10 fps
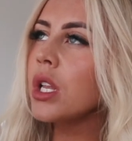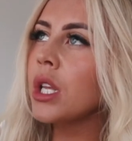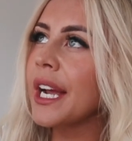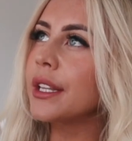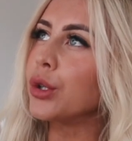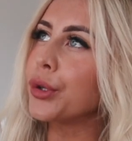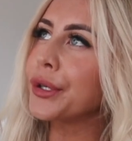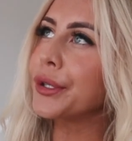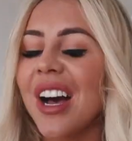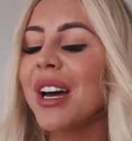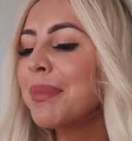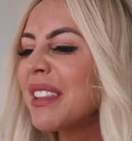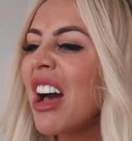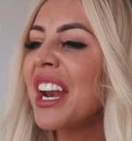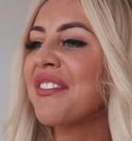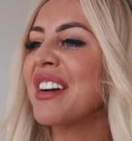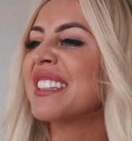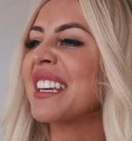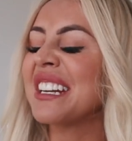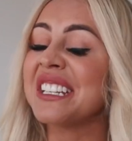Like, look, I'd be lying if I
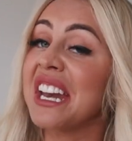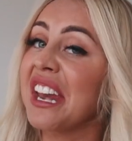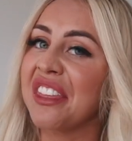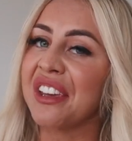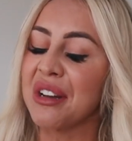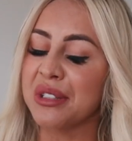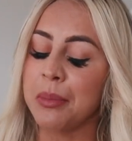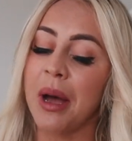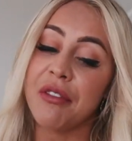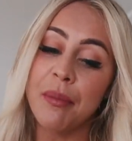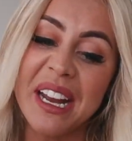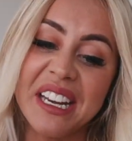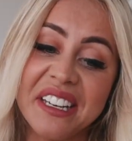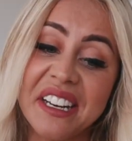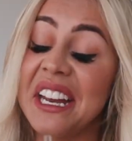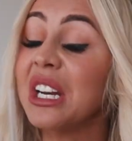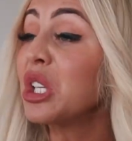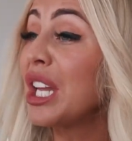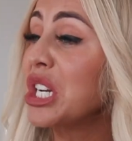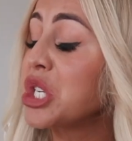said I did anything else apart from eating and
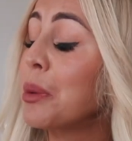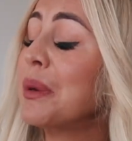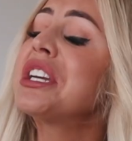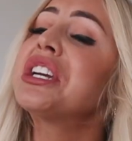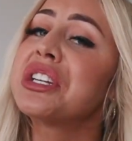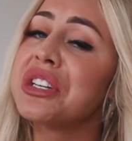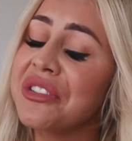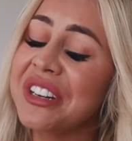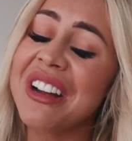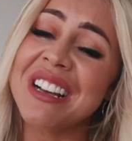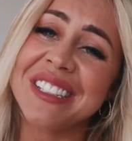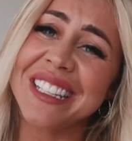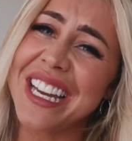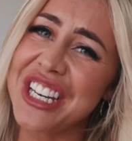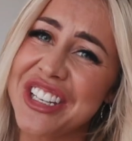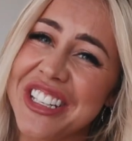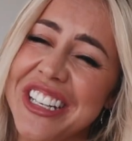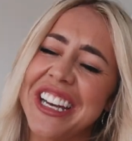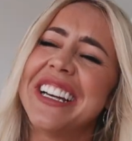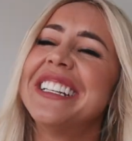online shopping during isolation.
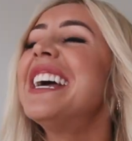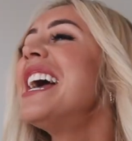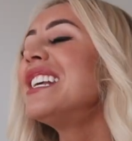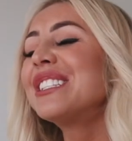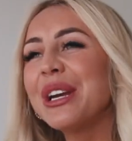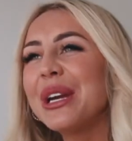So